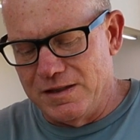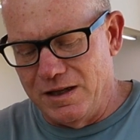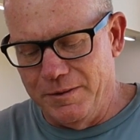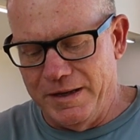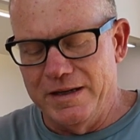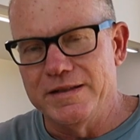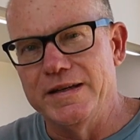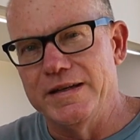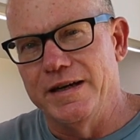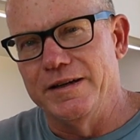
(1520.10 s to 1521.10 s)
So
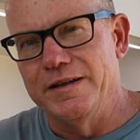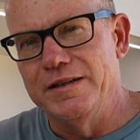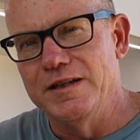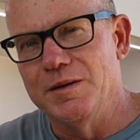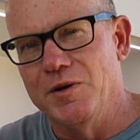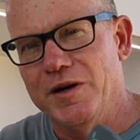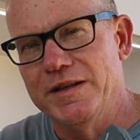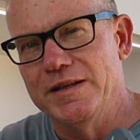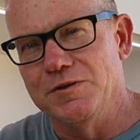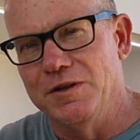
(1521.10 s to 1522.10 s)
there you go. You can buy
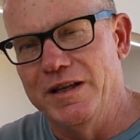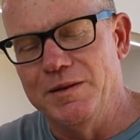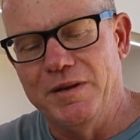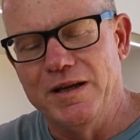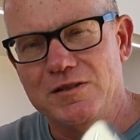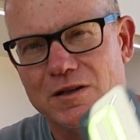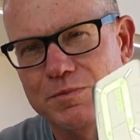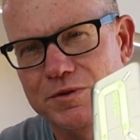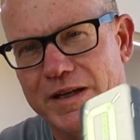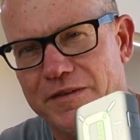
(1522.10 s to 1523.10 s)
these all over the place. I
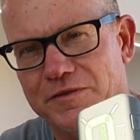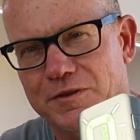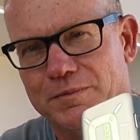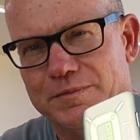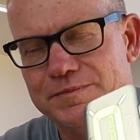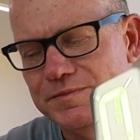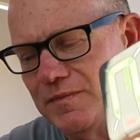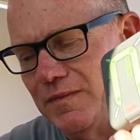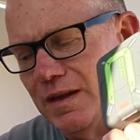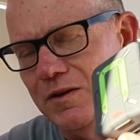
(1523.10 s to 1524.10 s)
bought that from
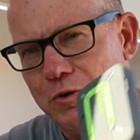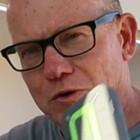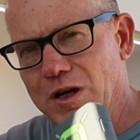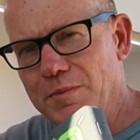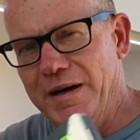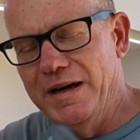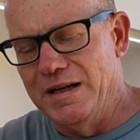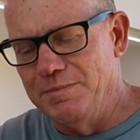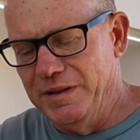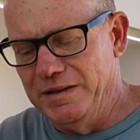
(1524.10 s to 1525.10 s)

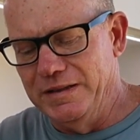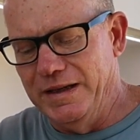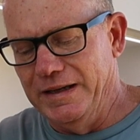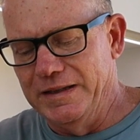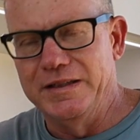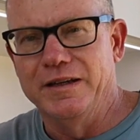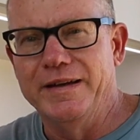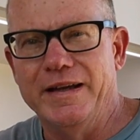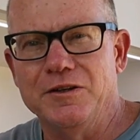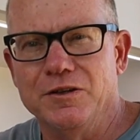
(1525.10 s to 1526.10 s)
Autobarn, but you know,
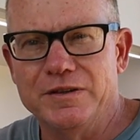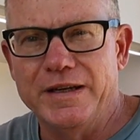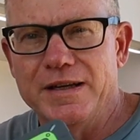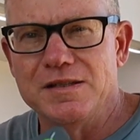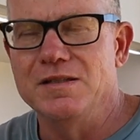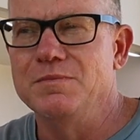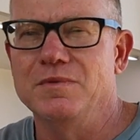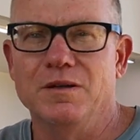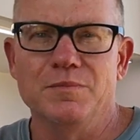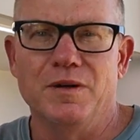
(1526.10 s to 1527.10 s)
Anaconda has
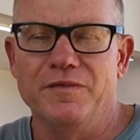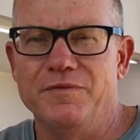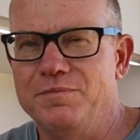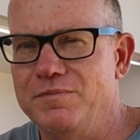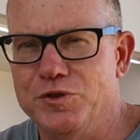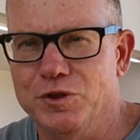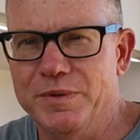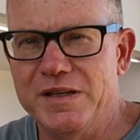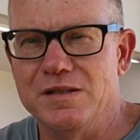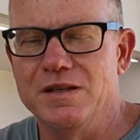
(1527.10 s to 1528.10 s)
them. I'm sure
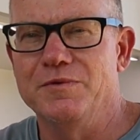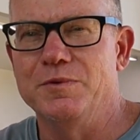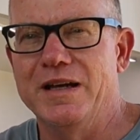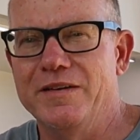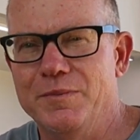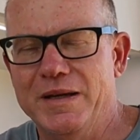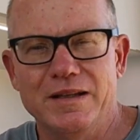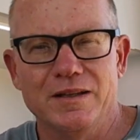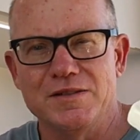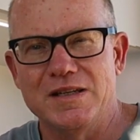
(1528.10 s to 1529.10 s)
BCF would have them.
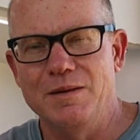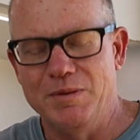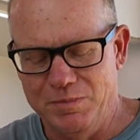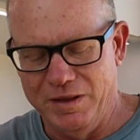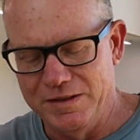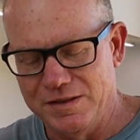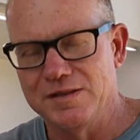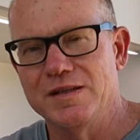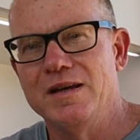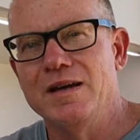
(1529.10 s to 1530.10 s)
Any of those camping
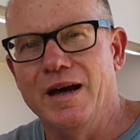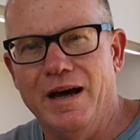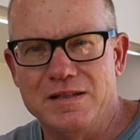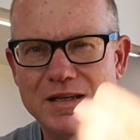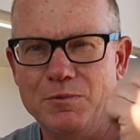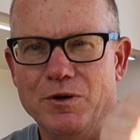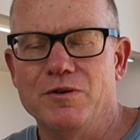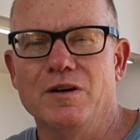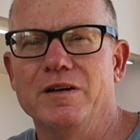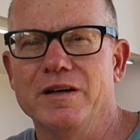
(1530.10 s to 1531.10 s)
places.
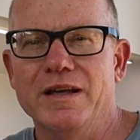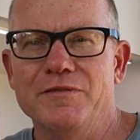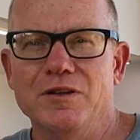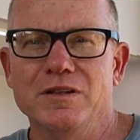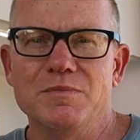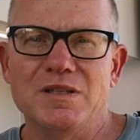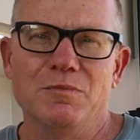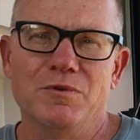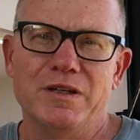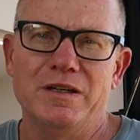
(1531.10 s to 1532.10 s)
TENTWORLD, I know they've got them.
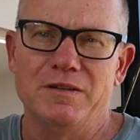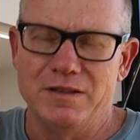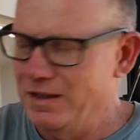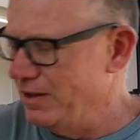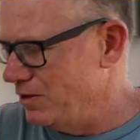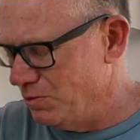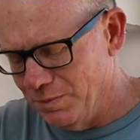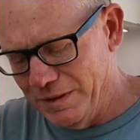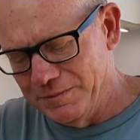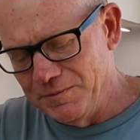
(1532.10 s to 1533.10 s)
TENTWORLD here in
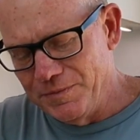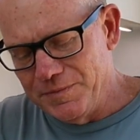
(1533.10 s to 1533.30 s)
Toowoomba.